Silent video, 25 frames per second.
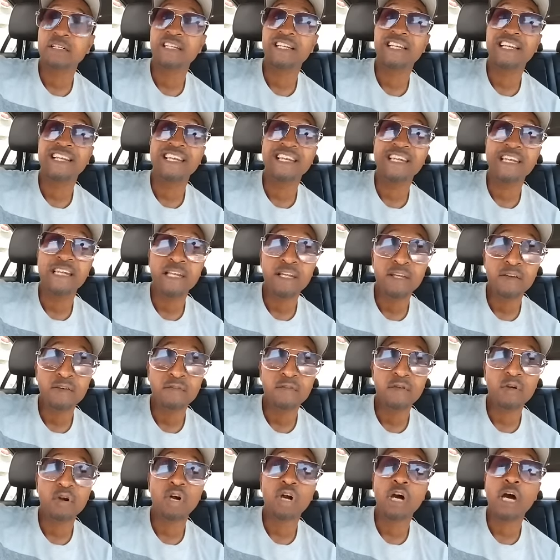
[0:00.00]
live
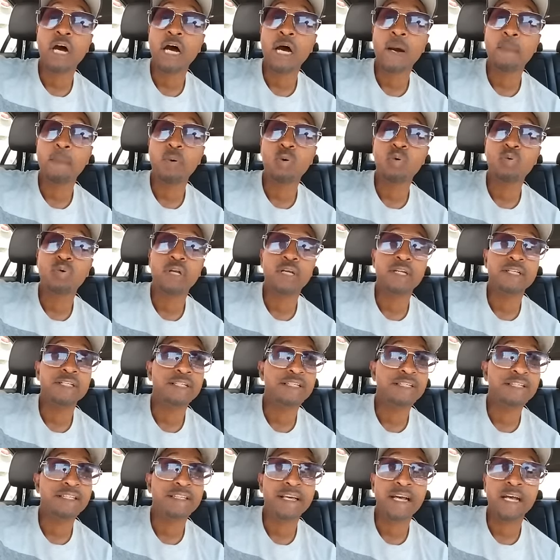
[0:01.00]
or operate
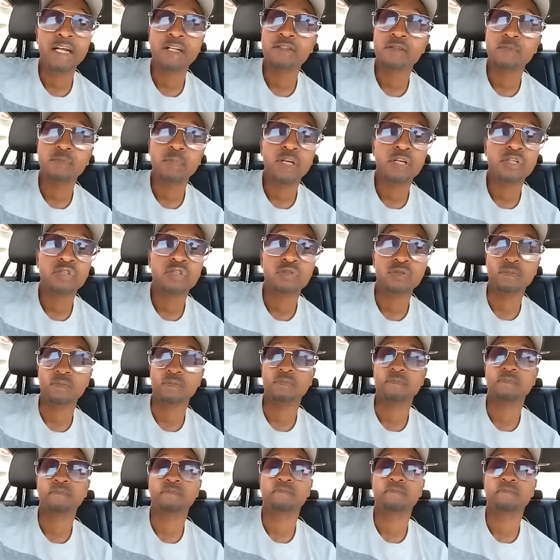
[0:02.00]
in that spectrum.